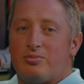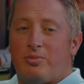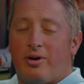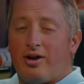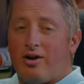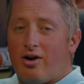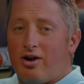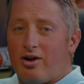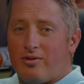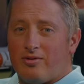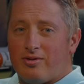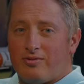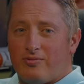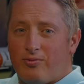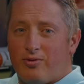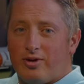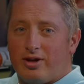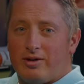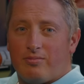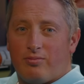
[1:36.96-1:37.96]
My heart
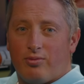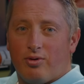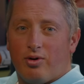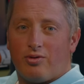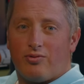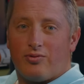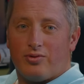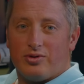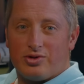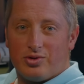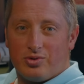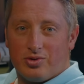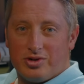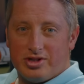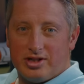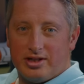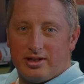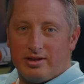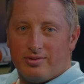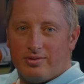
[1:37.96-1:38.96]
freaking broke for
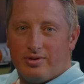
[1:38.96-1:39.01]
Georgie,